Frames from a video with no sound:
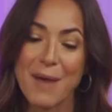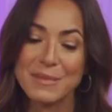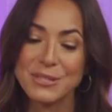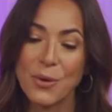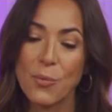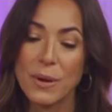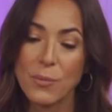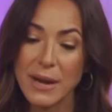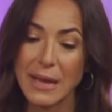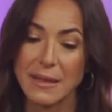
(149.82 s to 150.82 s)
so what,
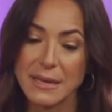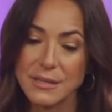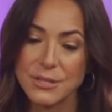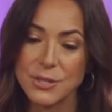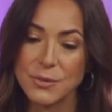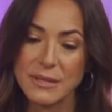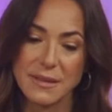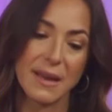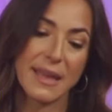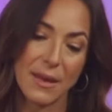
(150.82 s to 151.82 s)
what I like to do is
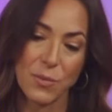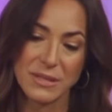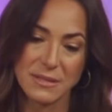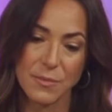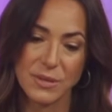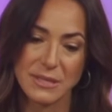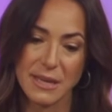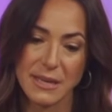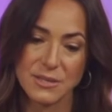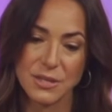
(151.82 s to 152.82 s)
again once once again is,